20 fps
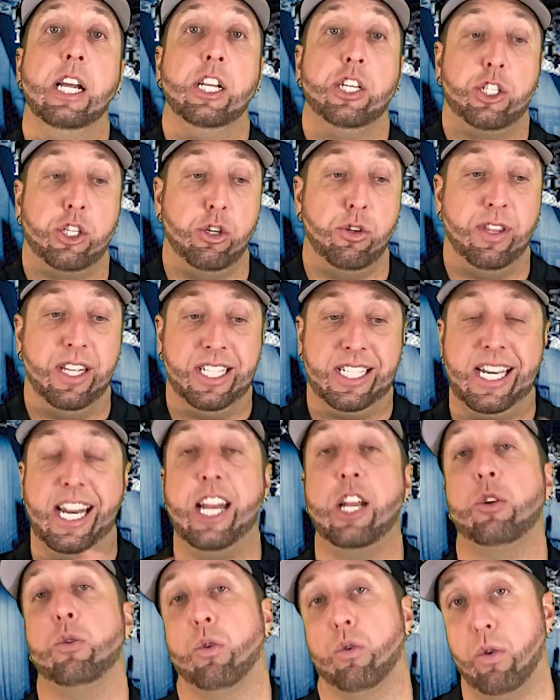to this
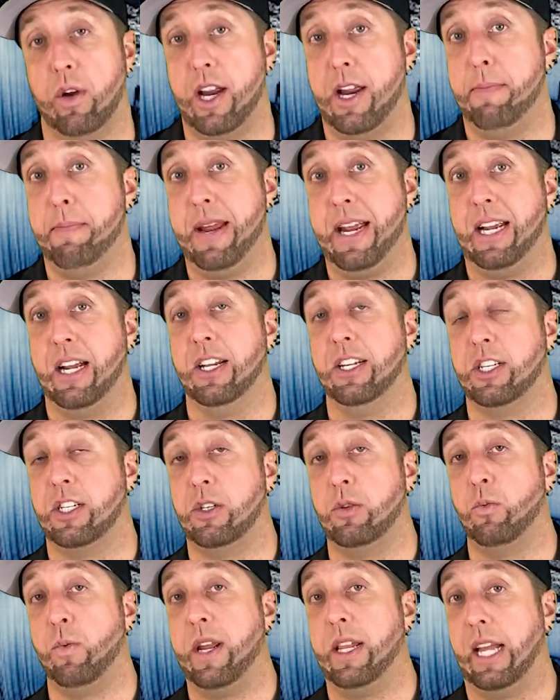inquiry because
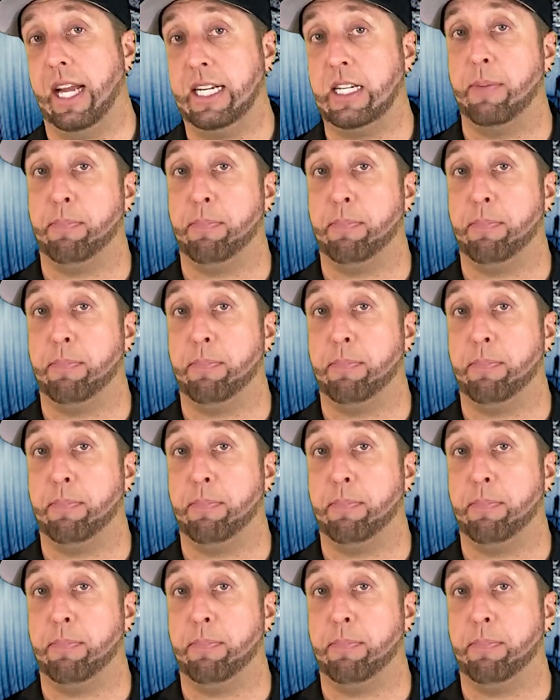we like to